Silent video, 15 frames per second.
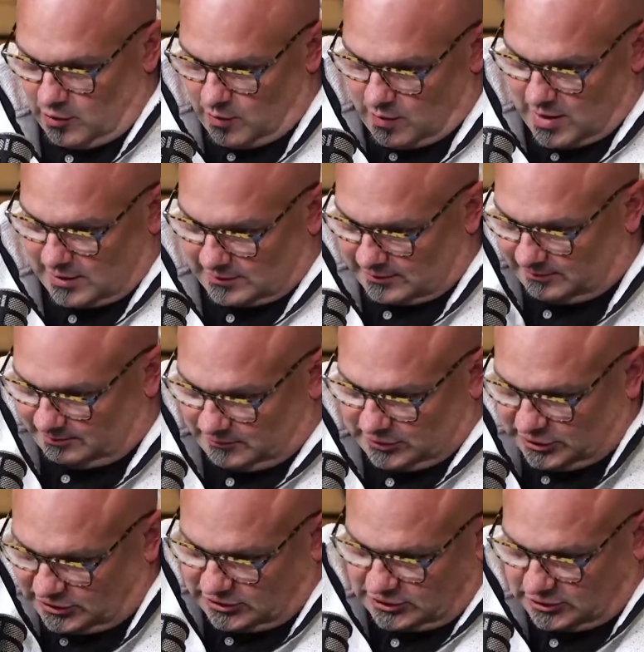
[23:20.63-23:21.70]
Oh yeah,
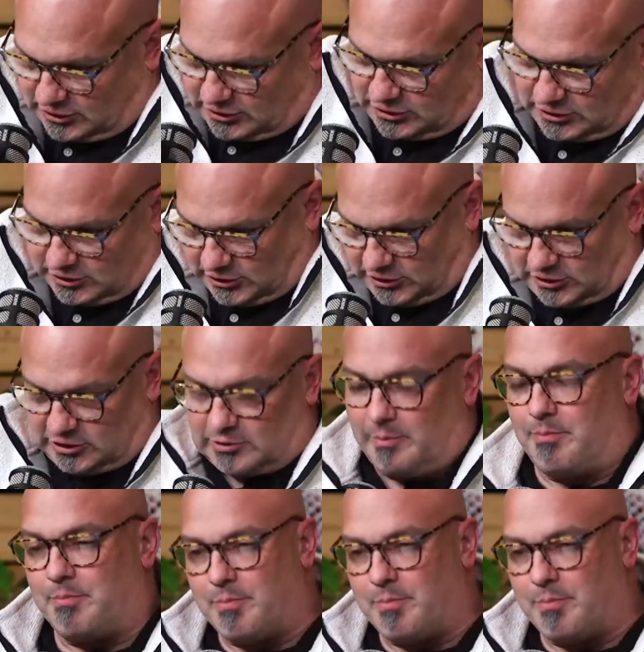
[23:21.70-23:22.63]
totally. I mean,